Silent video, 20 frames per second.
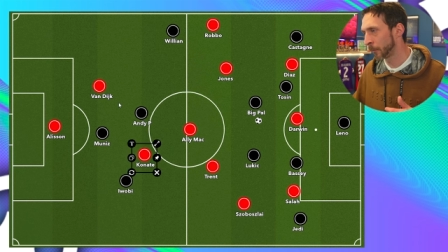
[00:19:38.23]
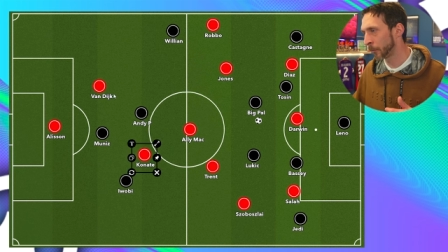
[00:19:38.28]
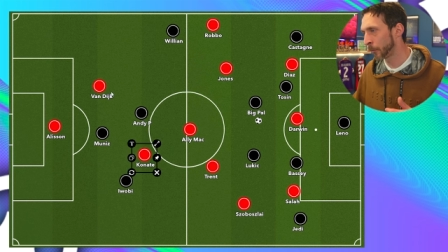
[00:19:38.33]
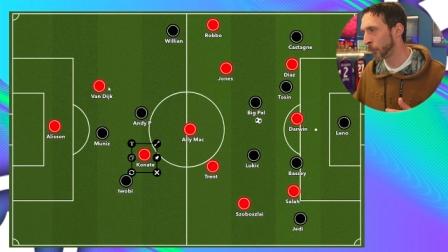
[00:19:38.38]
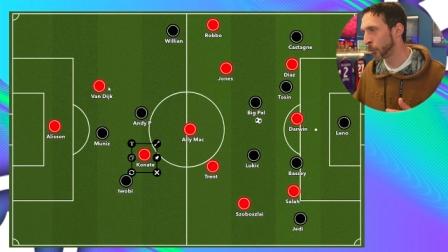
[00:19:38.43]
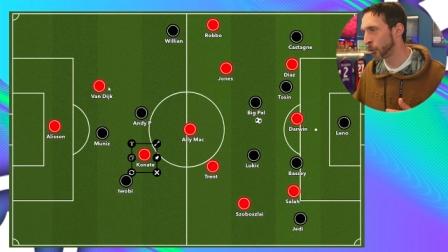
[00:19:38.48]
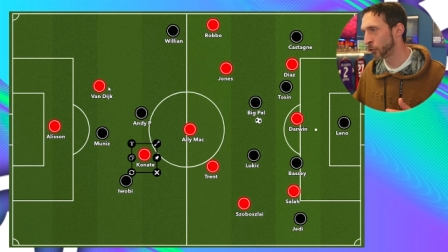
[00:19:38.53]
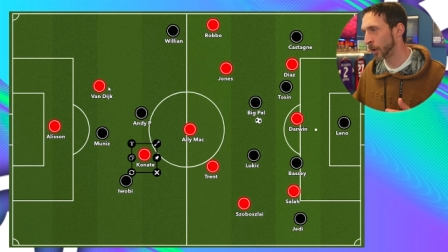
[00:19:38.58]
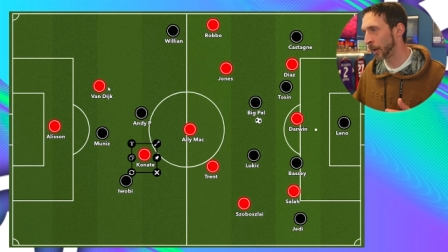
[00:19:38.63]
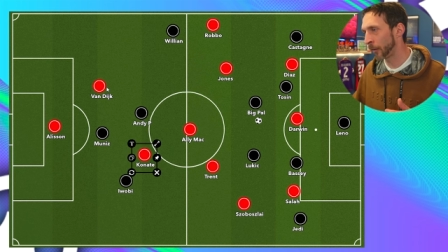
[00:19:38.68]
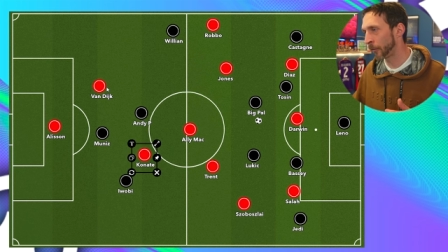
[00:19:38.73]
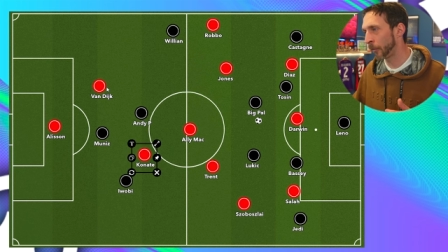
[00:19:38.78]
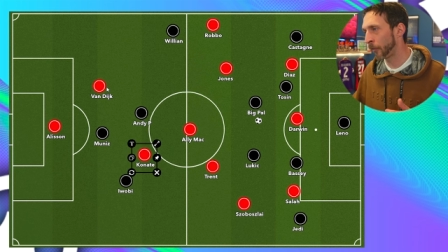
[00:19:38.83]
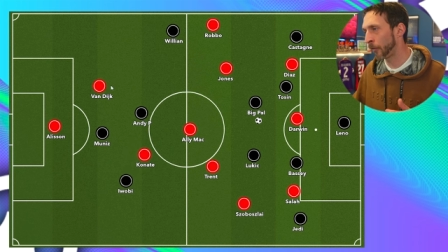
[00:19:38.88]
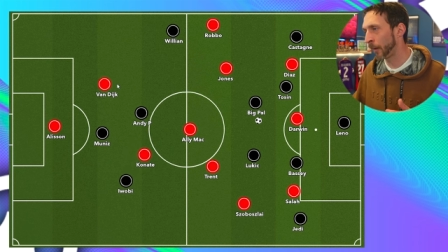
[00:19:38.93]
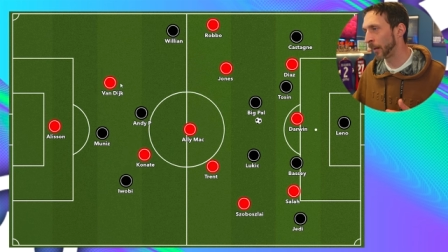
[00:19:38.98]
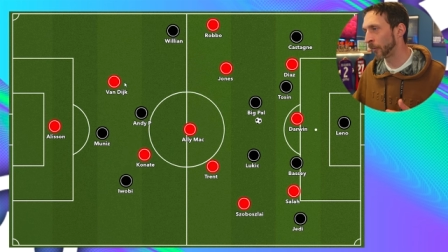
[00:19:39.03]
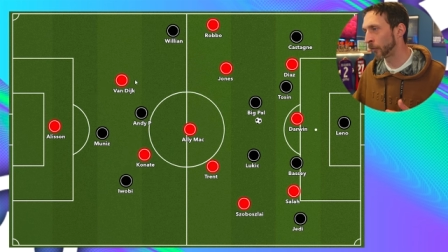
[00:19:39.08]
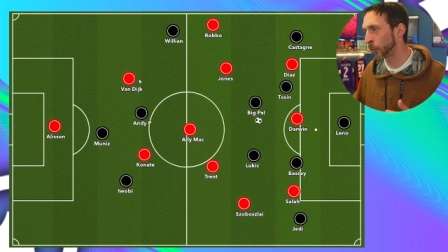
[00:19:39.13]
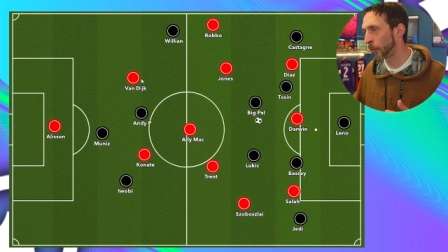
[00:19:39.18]
Full-strength
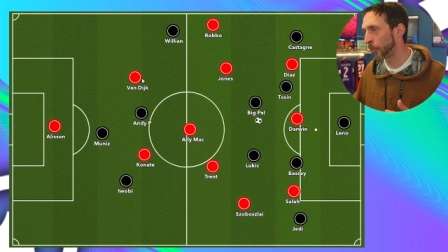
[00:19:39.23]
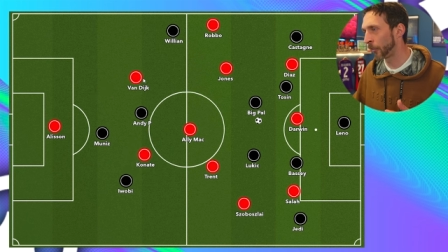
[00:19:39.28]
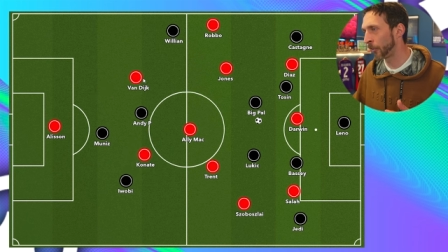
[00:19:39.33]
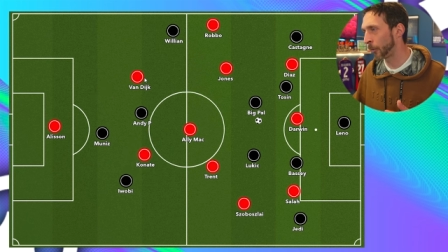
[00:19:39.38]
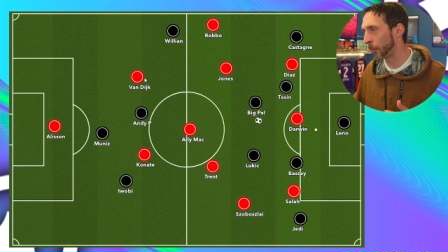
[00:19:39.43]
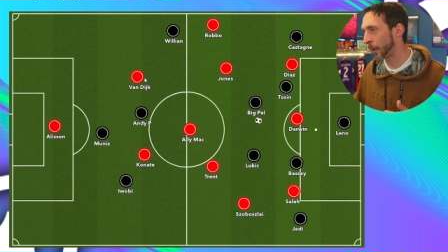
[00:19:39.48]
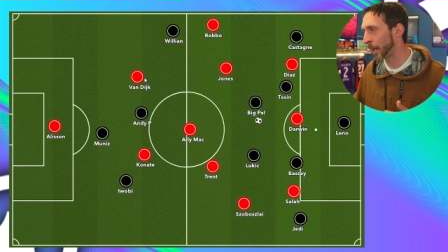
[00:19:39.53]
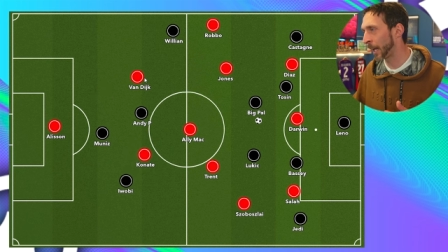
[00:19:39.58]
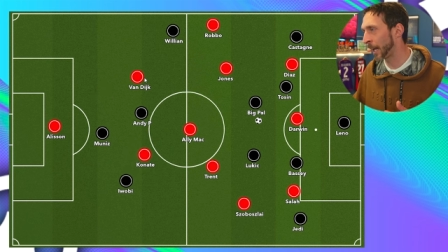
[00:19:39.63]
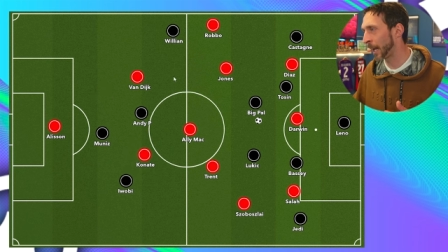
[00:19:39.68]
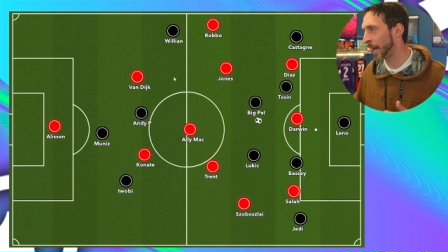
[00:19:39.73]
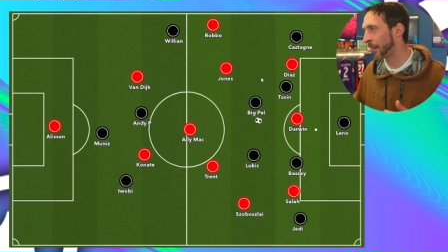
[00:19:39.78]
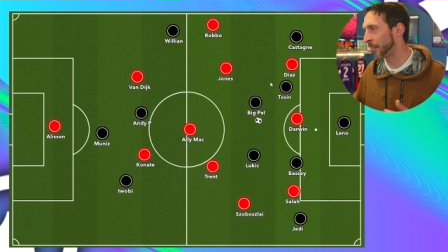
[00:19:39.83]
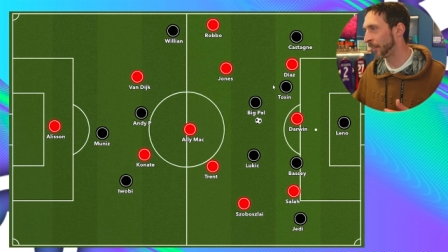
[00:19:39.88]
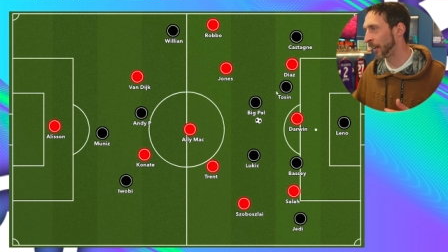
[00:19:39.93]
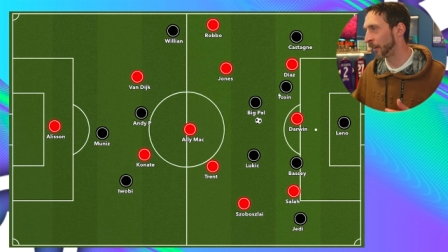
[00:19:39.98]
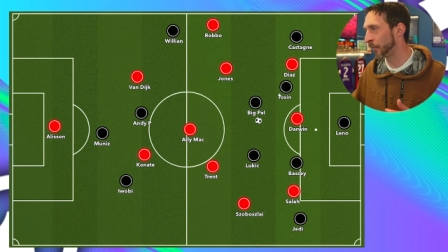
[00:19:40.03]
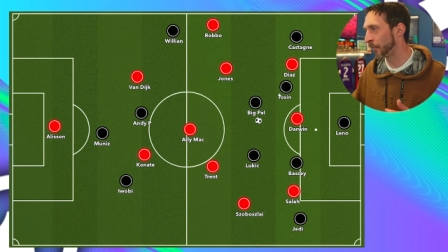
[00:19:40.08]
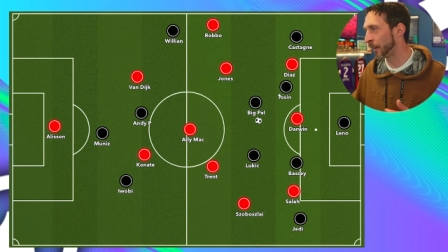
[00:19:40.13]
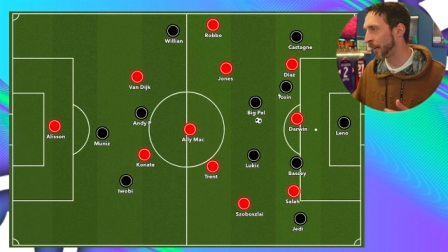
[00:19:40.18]
defence, obviously, with
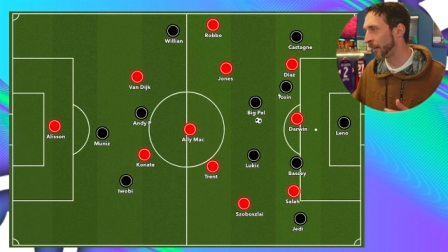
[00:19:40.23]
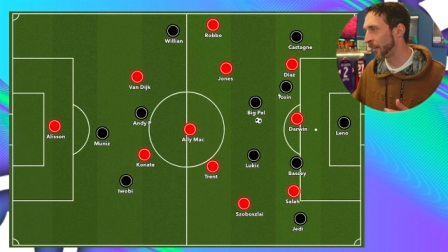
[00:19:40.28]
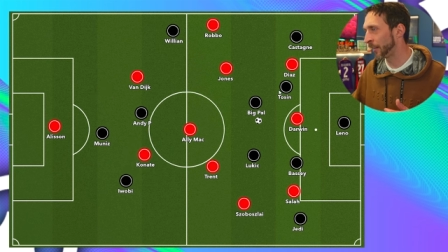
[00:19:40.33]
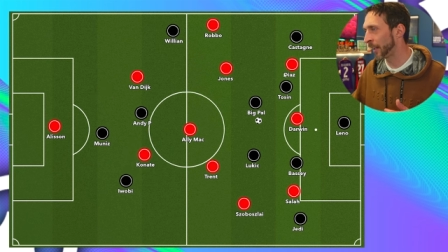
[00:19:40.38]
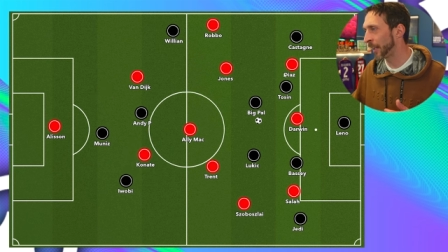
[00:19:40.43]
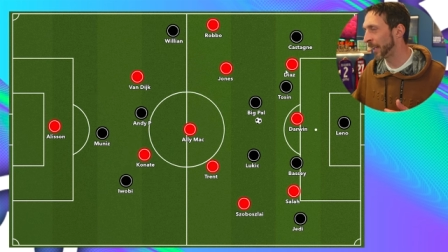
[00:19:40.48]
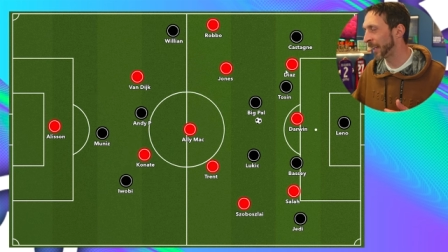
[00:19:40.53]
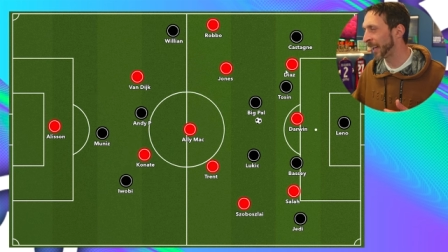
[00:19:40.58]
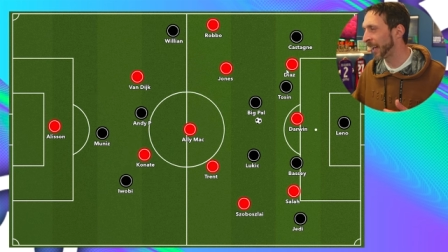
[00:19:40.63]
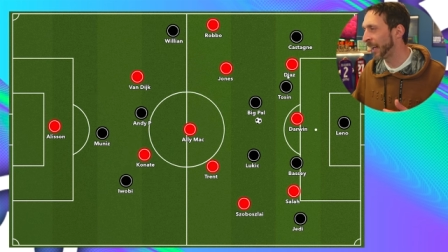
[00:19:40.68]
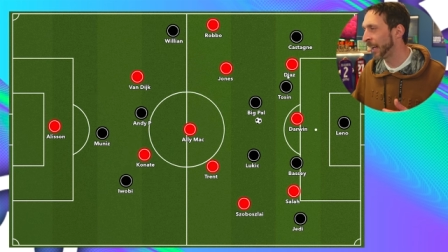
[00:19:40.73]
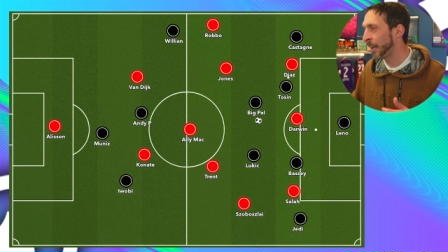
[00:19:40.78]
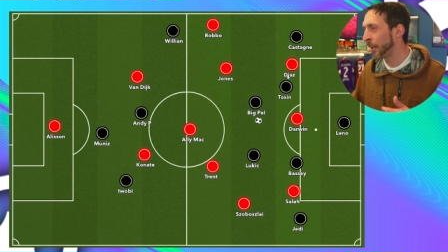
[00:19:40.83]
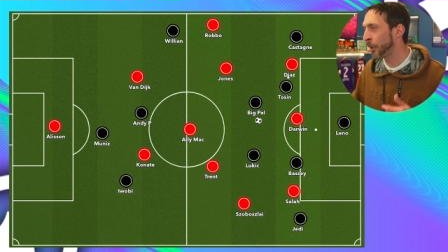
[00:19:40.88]
Konaté and Van Dijk.